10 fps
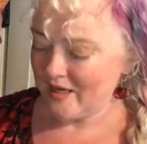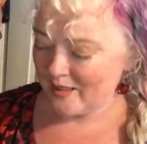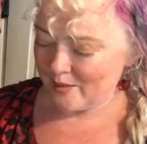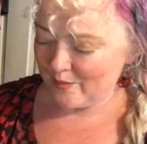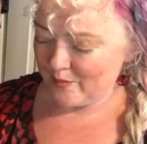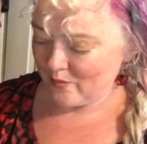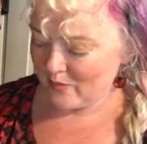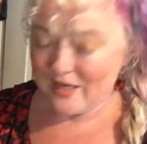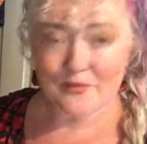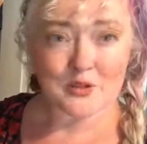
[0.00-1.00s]
Um,
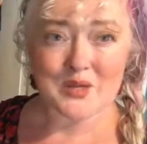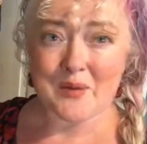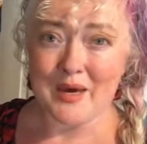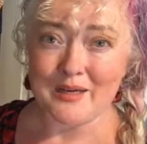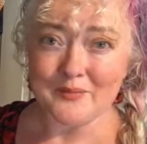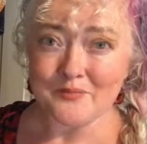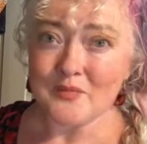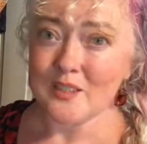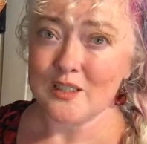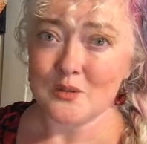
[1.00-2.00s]
when they first came out,
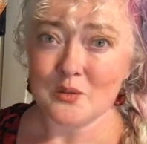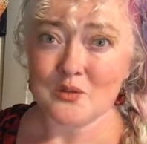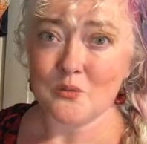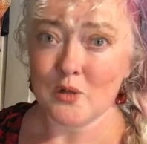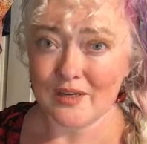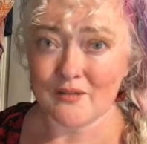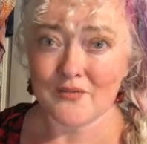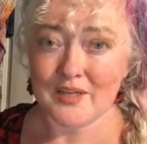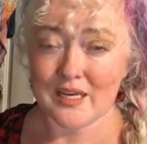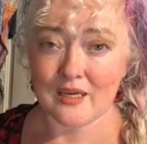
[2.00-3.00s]
the clothes were
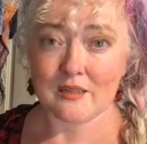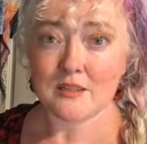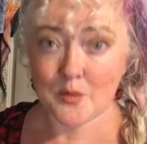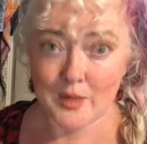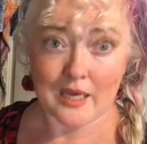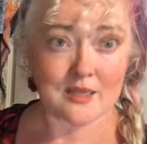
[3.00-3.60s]
ill-fitting to me.